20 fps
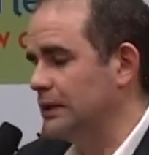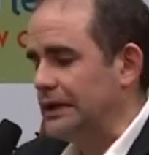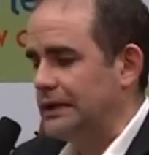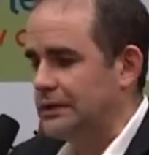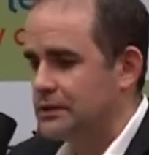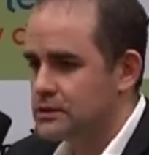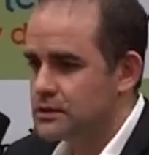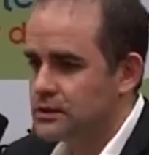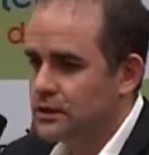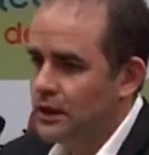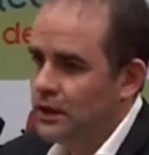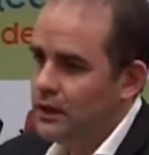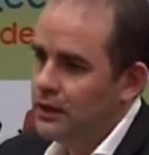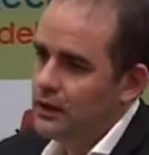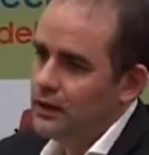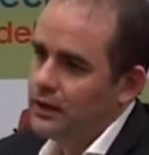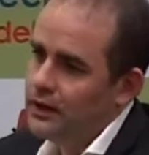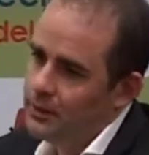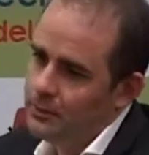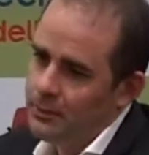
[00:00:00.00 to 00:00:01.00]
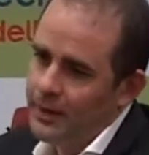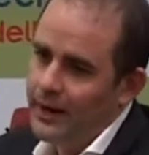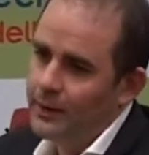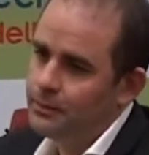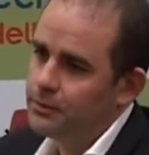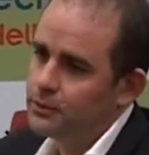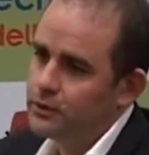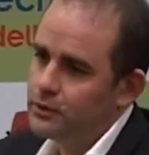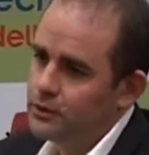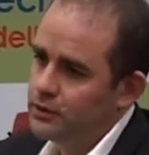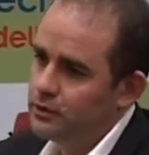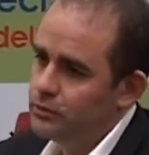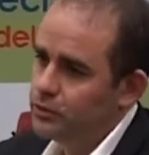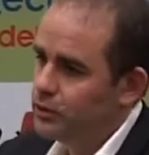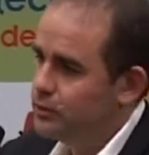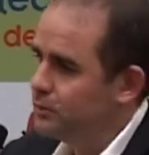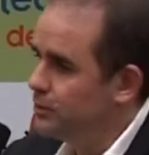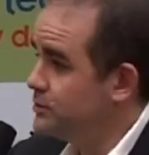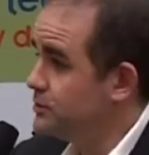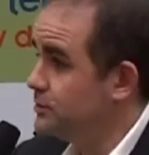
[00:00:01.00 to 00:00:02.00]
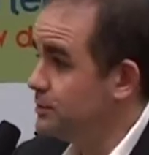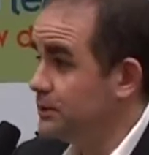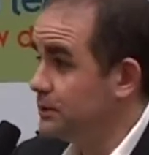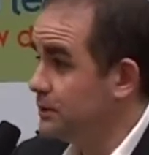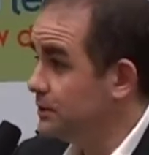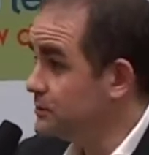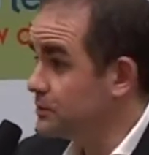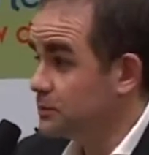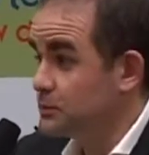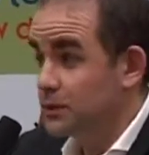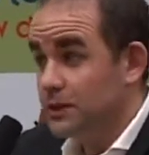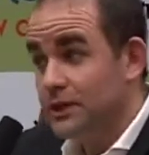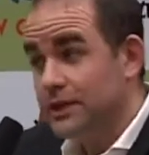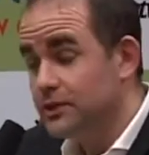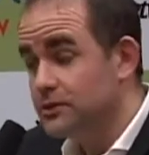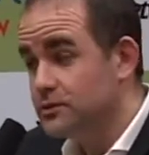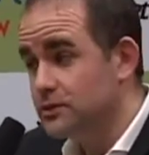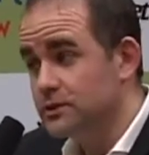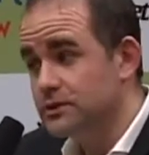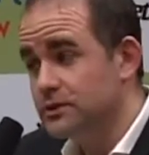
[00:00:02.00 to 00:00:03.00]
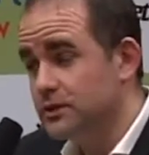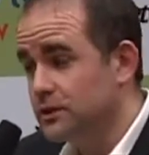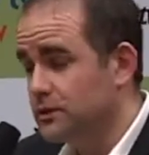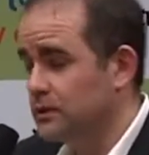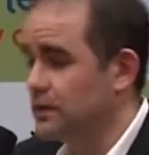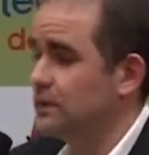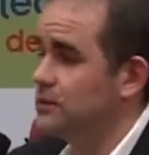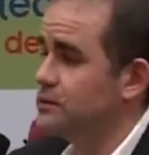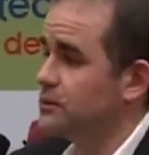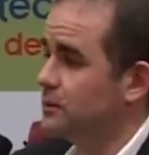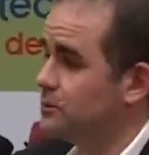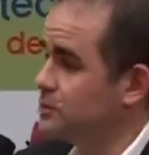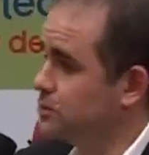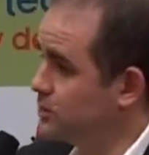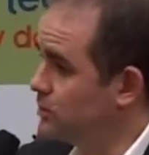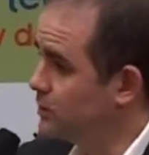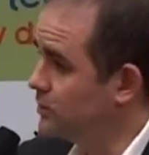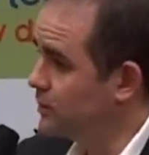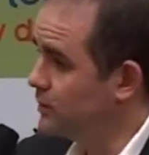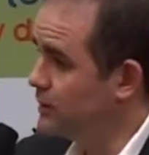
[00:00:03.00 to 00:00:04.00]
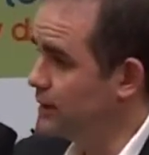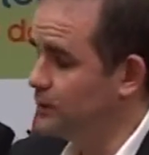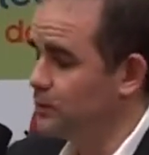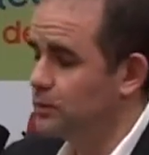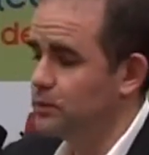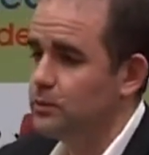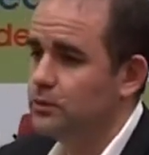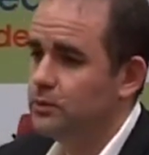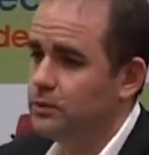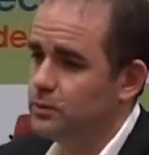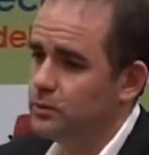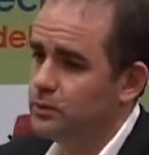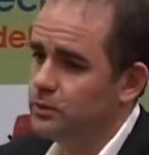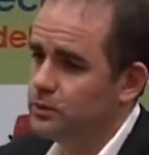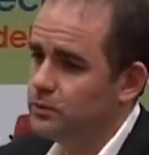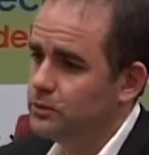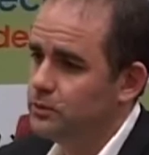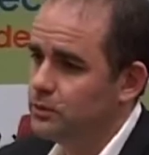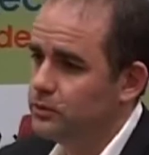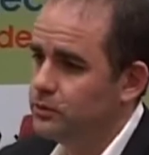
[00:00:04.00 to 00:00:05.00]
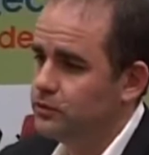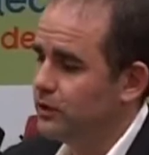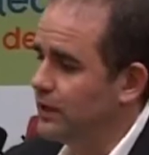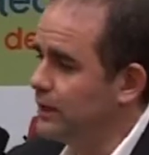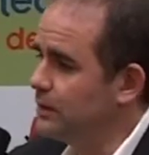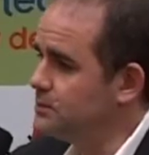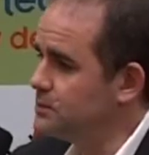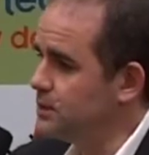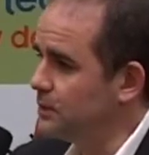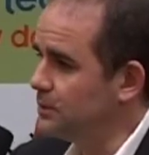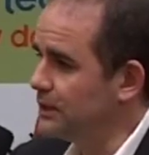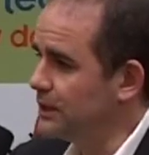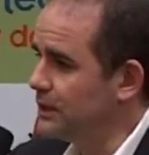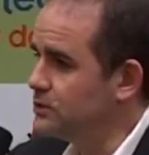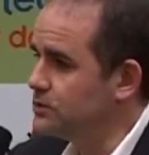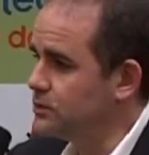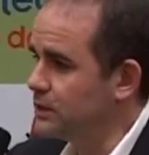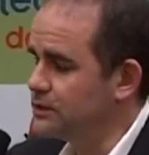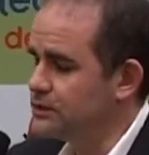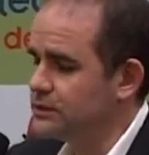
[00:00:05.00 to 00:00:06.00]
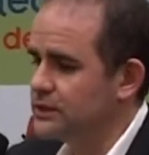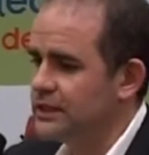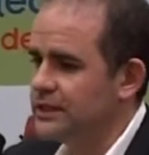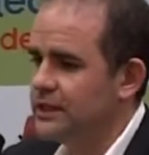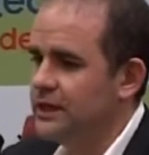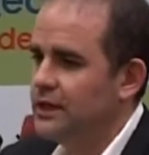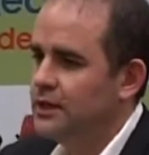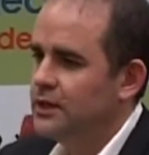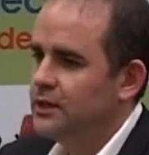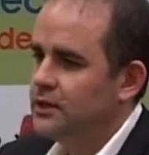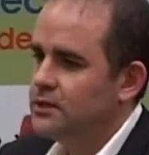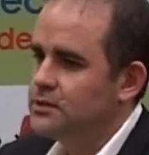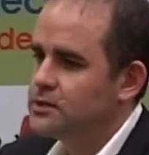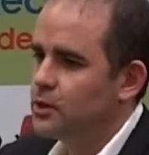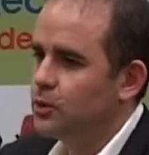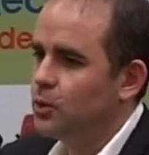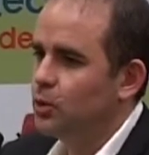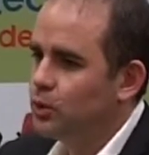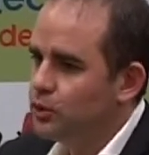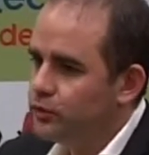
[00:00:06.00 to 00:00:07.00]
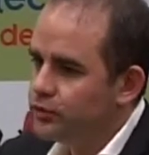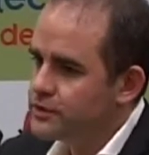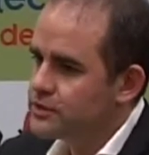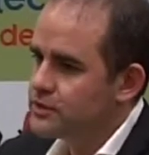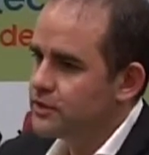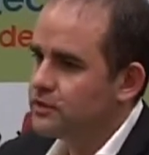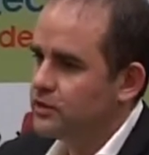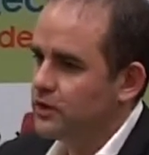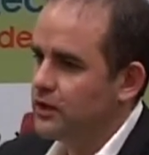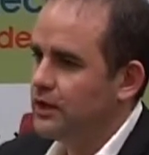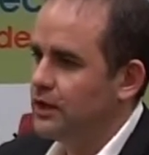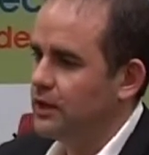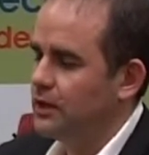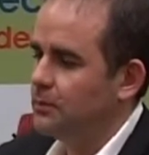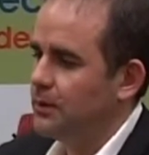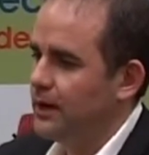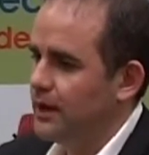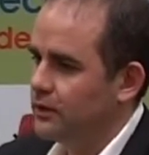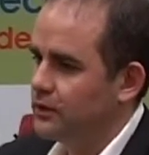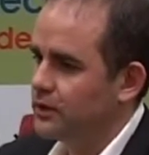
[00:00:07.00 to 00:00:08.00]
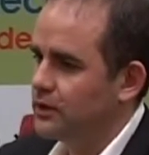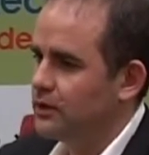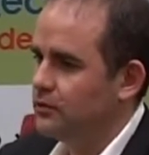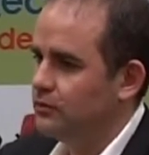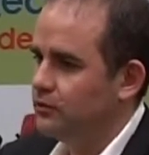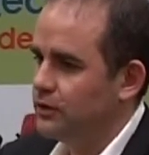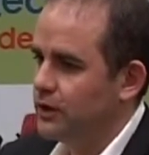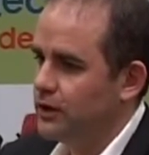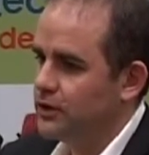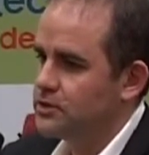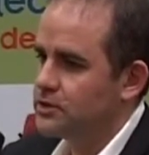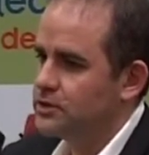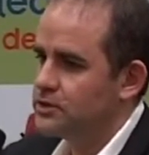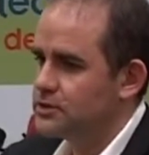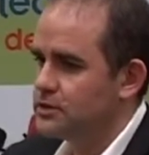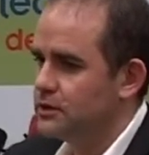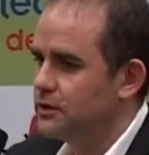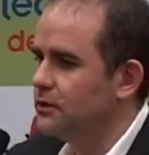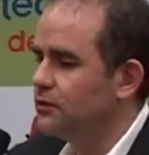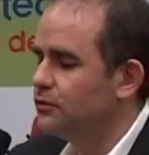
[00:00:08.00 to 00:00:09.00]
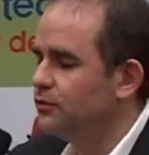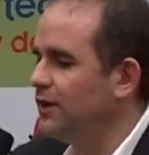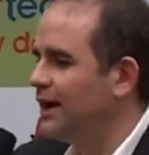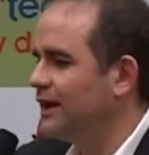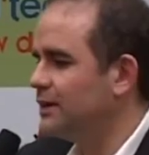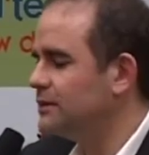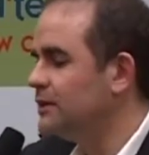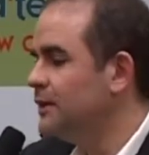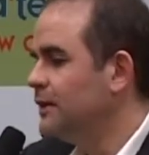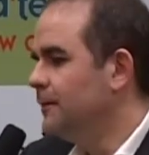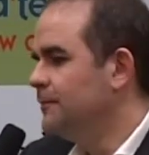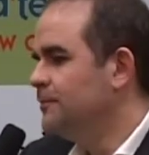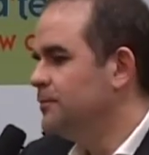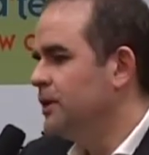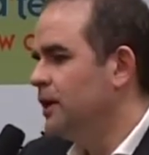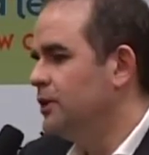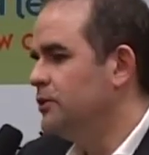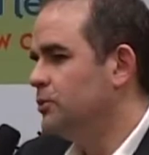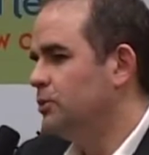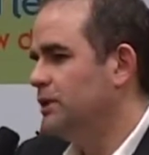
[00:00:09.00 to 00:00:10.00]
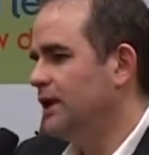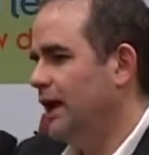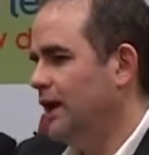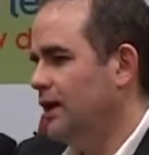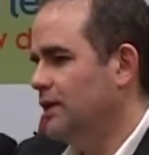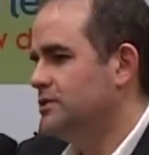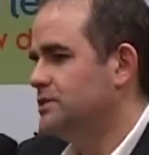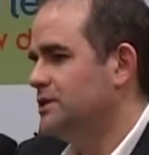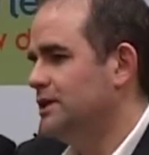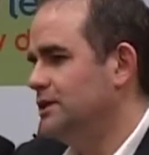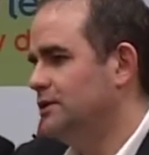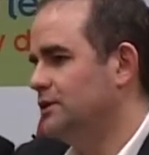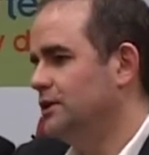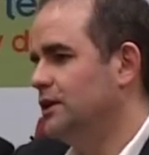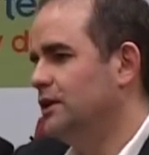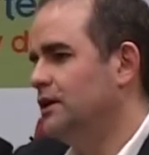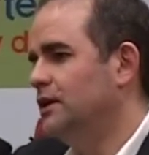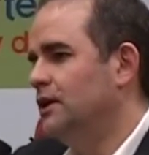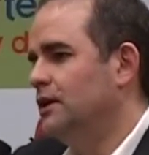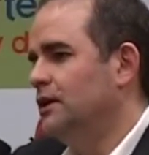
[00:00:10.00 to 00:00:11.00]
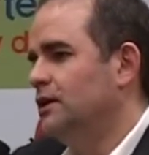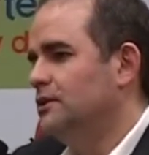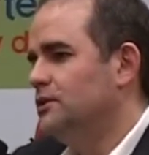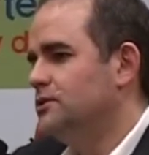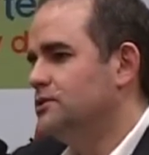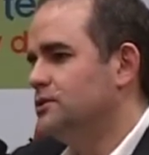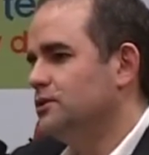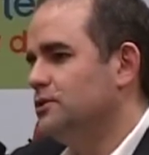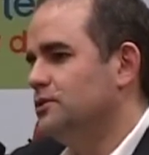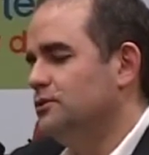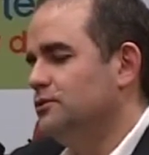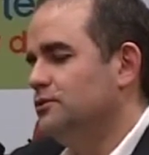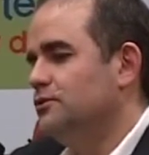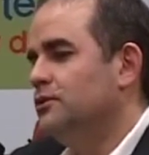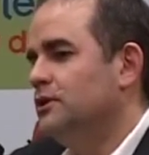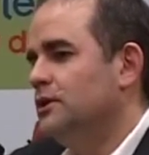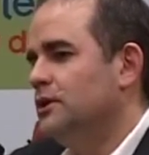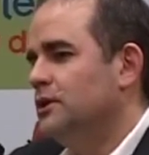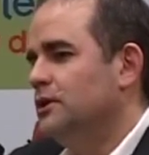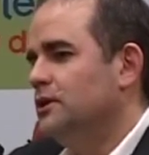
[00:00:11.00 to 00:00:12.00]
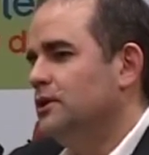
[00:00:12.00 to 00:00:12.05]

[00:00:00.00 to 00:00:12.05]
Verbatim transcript: things. Apple are rumored to be doing some really interesting things, and I'm sure that they will develop something interesting. So all of us are thinking about the convergence and the fact and the reality that the sort of